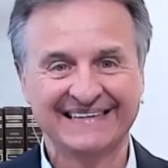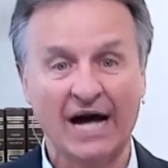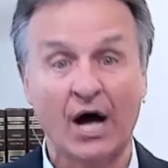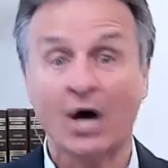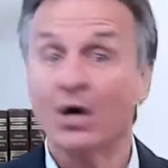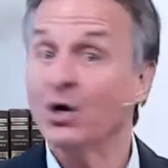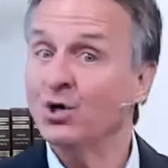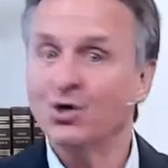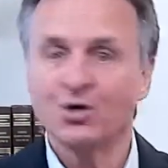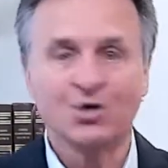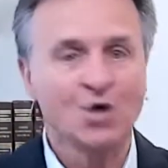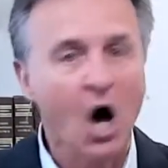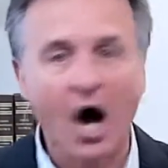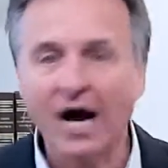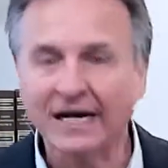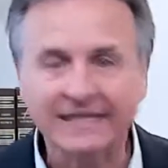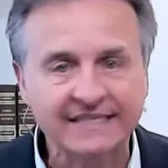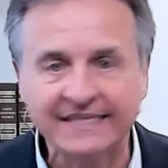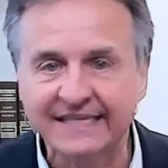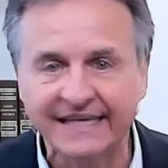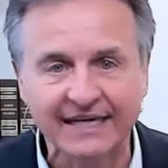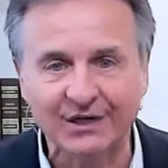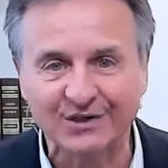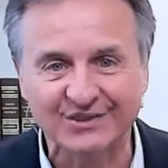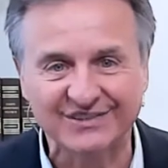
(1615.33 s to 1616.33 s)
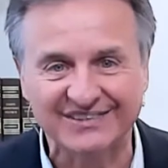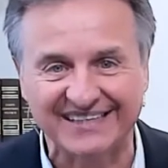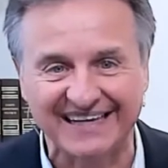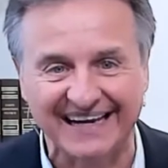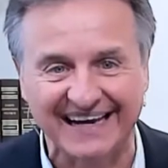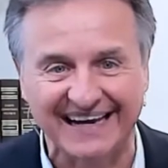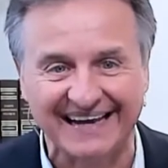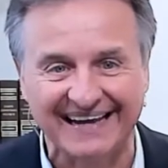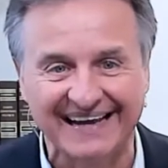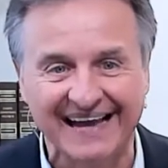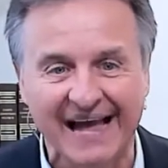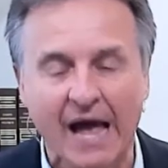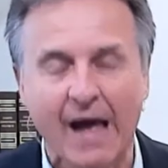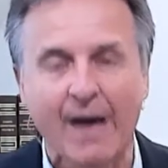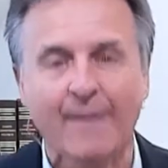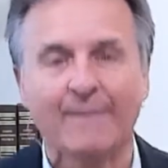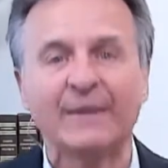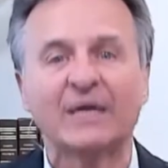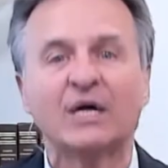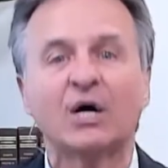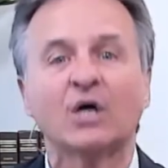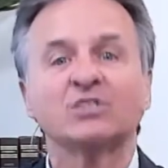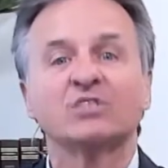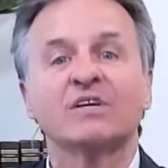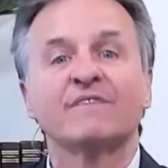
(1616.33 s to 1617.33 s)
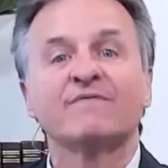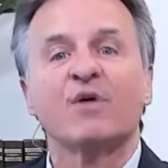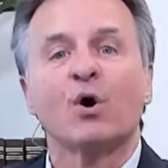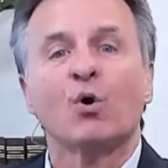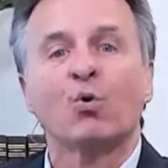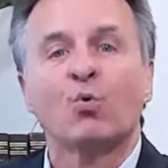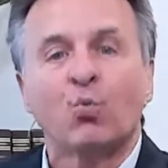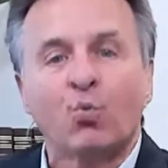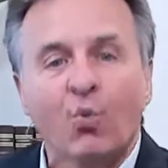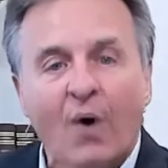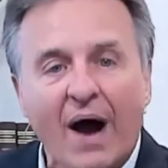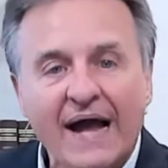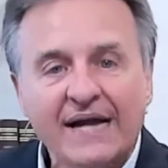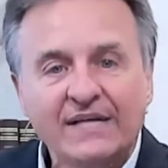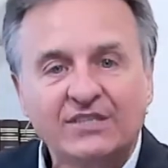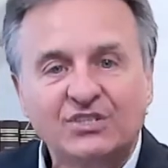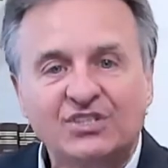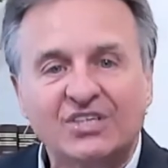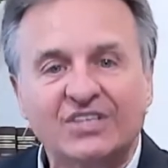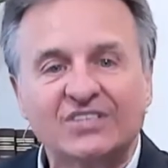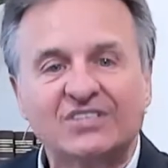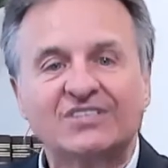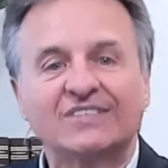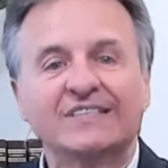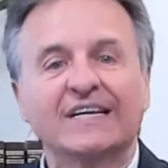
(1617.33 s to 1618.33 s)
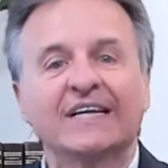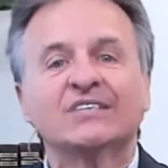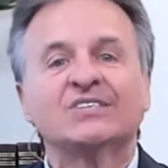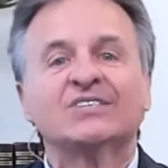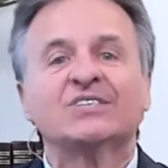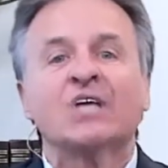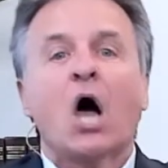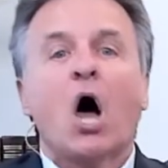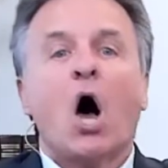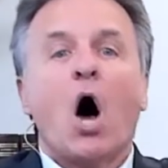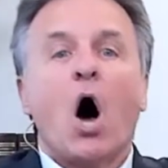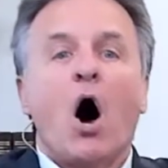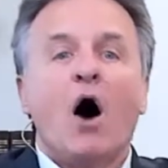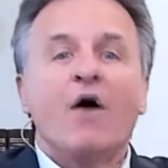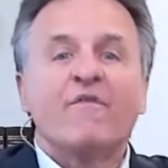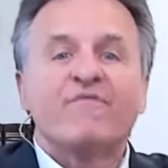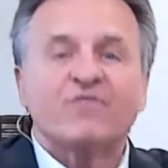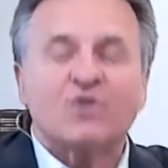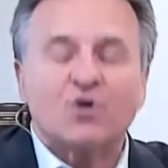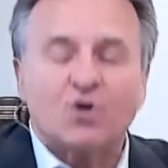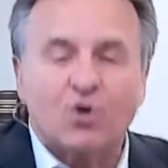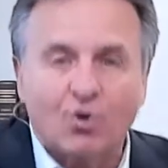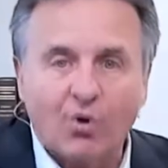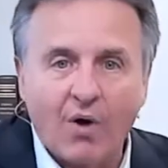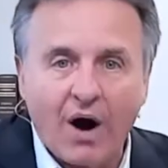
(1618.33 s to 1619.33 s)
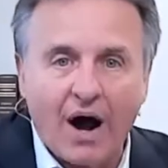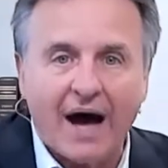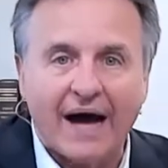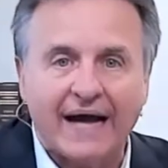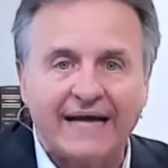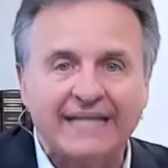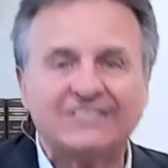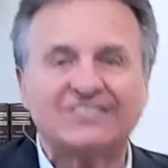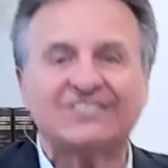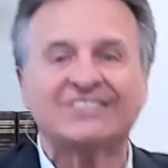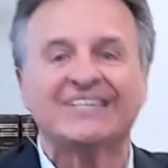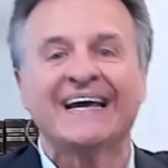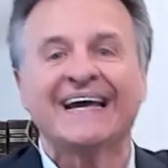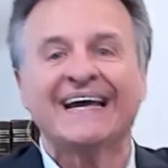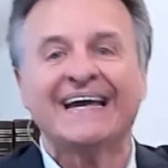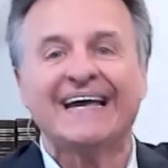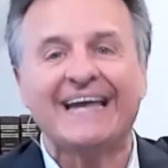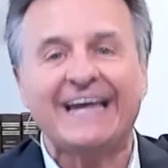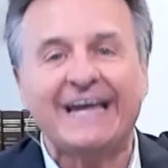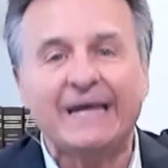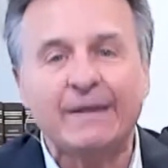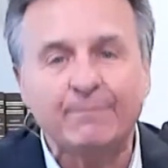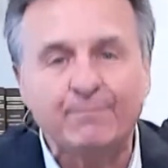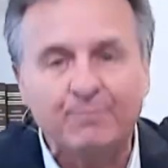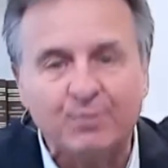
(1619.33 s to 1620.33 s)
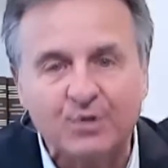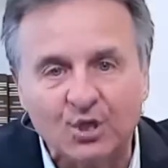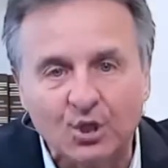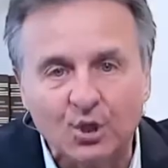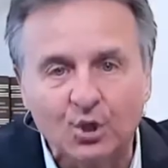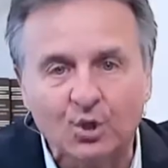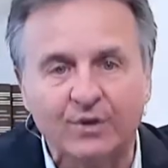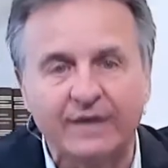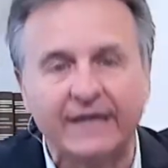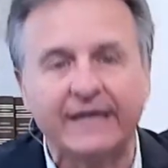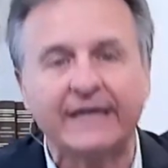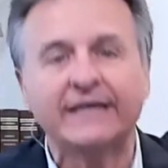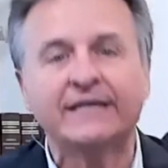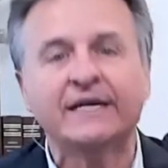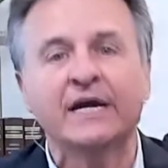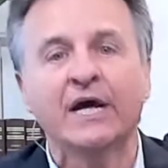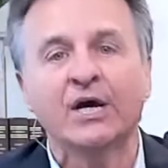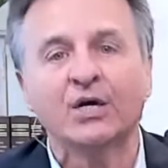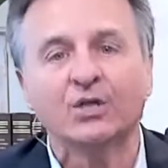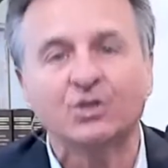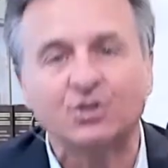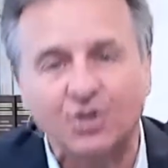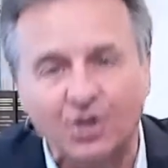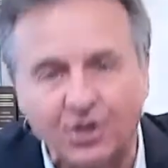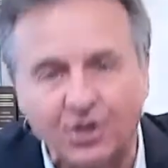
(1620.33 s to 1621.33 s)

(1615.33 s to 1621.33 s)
not guilty, because of the righteousness of Christ imputed to